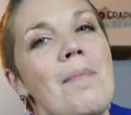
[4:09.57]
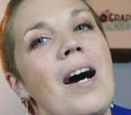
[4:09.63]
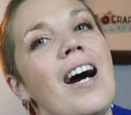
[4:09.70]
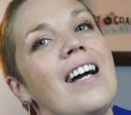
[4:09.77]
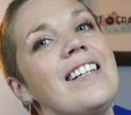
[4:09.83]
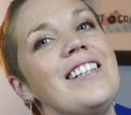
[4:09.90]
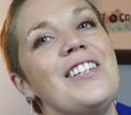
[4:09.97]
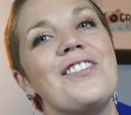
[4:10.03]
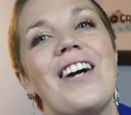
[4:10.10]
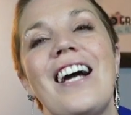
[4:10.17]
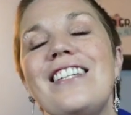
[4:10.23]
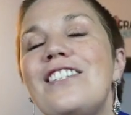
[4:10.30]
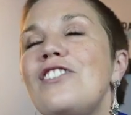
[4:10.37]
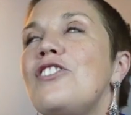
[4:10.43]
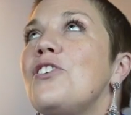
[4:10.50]
on, you
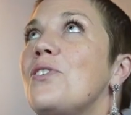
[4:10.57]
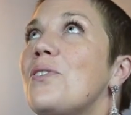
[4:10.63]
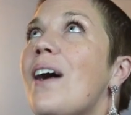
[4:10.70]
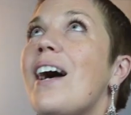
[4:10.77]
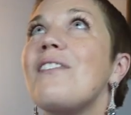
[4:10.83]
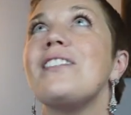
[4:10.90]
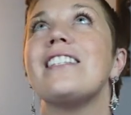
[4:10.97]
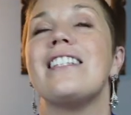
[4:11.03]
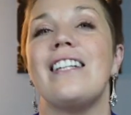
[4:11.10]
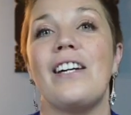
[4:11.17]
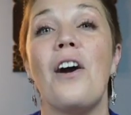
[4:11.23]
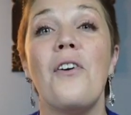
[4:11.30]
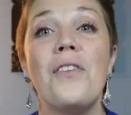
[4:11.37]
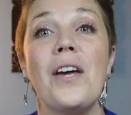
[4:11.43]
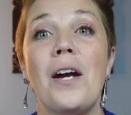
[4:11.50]
guys knew I was gonna
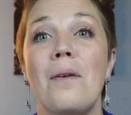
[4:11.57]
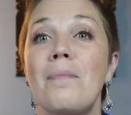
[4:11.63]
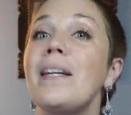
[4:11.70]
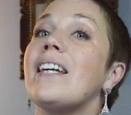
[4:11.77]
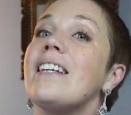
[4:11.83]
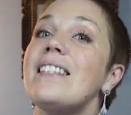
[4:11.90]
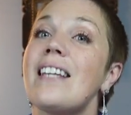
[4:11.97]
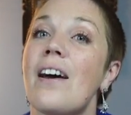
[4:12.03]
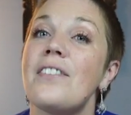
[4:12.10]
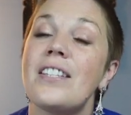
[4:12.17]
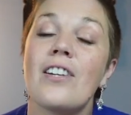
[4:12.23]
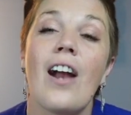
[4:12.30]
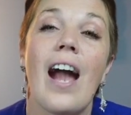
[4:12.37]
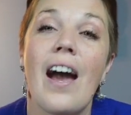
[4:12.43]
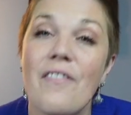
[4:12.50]
go there because has
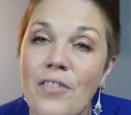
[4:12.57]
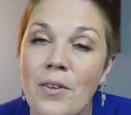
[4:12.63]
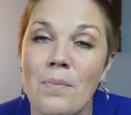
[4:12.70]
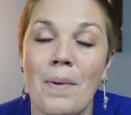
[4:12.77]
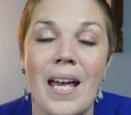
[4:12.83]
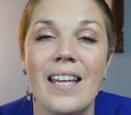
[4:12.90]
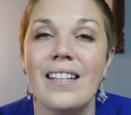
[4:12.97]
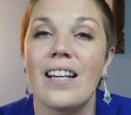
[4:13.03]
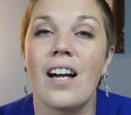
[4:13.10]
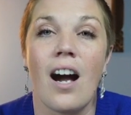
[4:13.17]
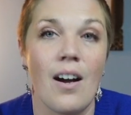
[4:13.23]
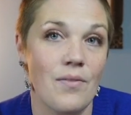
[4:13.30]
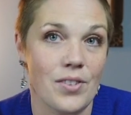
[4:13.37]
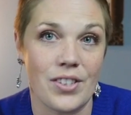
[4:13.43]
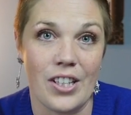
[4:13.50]
there ever been a
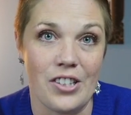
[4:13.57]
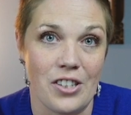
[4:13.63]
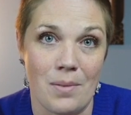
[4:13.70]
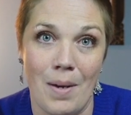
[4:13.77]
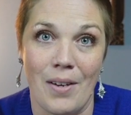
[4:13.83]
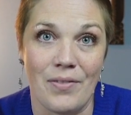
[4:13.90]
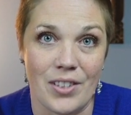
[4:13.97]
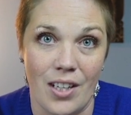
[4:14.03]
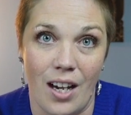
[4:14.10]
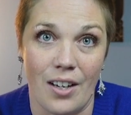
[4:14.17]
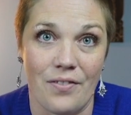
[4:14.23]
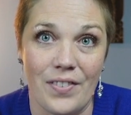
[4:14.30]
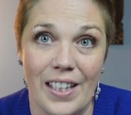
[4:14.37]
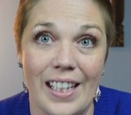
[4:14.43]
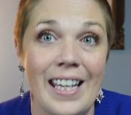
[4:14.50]
conversation about
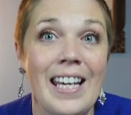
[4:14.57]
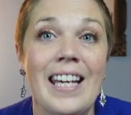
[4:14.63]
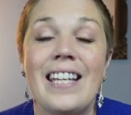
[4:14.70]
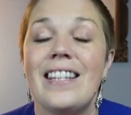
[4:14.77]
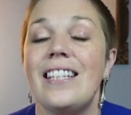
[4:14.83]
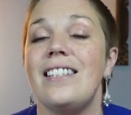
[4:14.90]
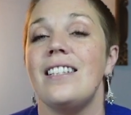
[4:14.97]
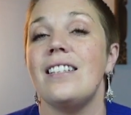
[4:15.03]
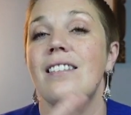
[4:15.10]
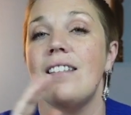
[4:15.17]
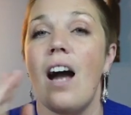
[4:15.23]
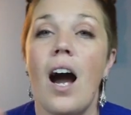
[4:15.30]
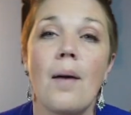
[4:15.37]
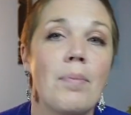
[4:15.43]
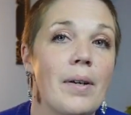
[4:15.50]
photography that did
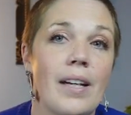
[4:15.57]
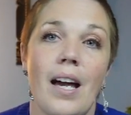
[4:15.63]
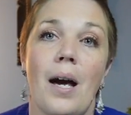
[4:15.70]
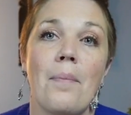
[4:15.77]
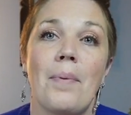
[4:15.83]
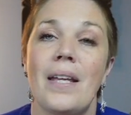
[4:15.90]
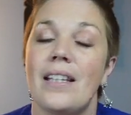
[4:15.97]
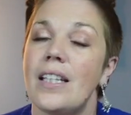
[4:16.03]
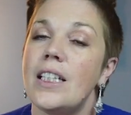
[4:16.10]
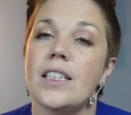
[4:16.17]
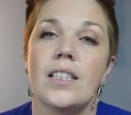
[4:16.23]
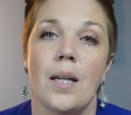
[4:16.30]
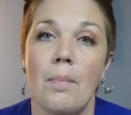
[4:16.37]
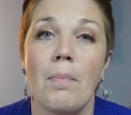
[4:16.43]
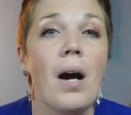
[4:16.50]
not bring up at least
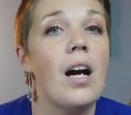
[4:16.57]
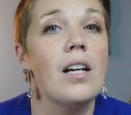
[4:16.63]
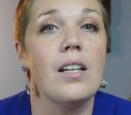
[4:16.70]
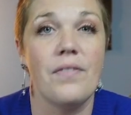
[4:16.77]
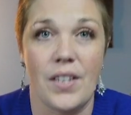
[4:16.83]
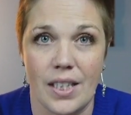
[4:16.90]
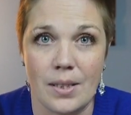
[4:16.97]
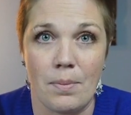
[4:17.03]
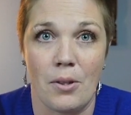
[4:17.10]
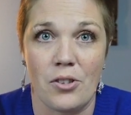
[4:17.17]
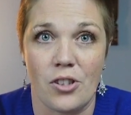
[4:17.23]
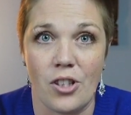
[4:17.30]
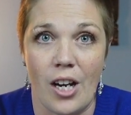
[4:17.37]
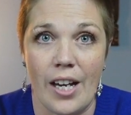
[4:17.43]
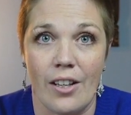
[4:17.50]
some part of the
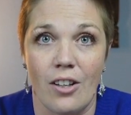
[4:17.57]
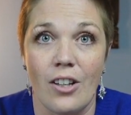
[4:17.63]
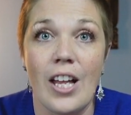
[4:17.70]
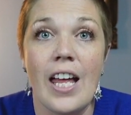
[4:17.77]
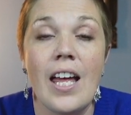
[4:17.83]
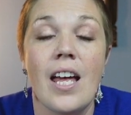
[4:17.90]
exposure triangle?